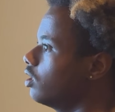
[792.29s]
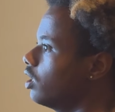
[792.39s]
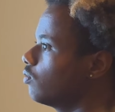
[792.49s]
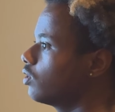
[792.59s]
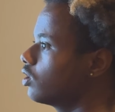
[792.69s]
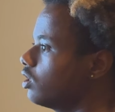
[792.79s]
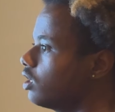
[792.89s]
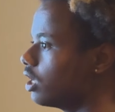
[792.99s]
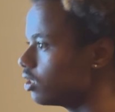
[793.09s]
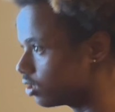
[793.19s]
And we're gonna
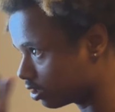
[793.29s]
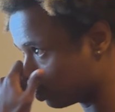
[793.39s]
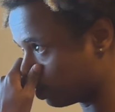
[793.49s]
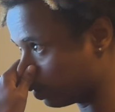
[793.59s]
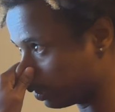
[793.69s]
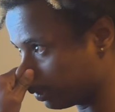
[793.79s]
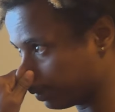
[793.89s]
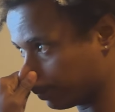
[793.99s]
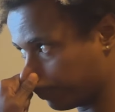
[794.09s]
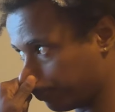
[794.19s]
get to our.
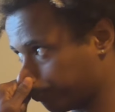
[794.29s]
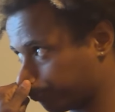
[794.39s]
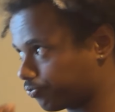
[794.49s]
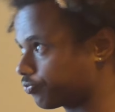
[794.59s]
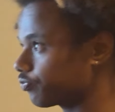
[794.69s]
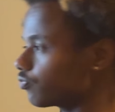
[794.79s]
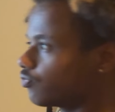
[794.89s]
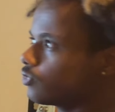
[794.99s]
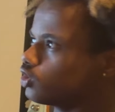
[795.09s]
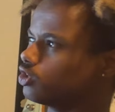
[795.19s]

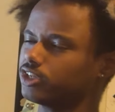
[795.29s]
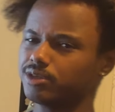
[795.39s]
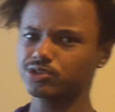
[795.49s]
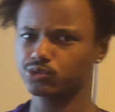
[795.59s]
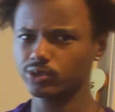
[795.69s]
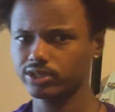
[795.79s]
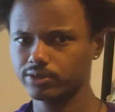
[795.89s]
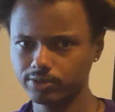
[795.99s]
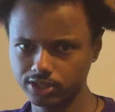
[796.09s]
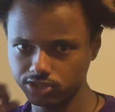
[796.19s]
I'm gonna keep this quick
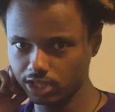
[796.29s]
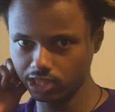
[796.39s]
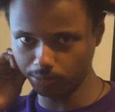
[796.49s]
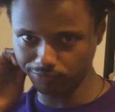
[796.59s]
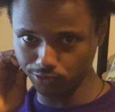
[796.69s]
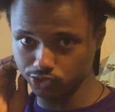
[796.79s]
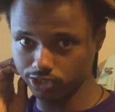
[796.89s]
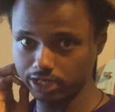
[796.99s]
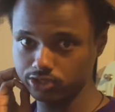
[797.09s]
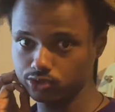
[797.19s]
because I think my phone's gonna
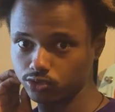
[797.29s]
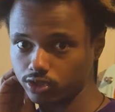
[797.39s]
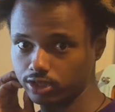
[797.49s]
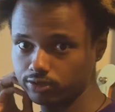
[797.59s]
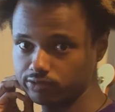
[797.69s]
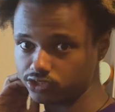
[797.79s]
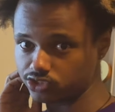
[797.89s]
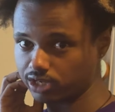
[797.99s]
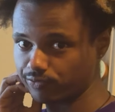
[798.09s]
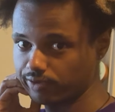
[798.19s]
die soon, and it really
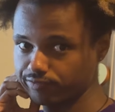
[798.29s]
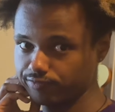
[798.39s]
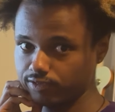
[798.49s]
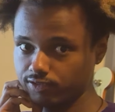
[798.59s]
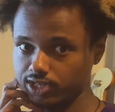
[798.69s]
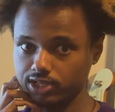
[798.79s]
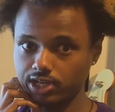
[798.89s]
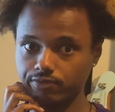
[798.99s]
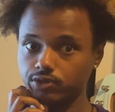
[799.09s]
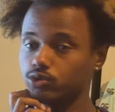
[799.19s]
sucks if I
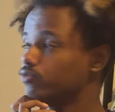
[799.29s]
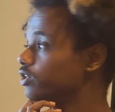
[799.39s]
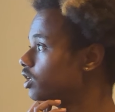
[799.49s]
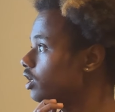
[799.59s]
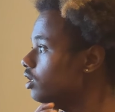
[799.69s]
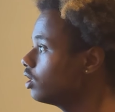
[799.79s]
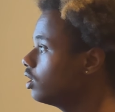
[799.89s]
have to do a retake.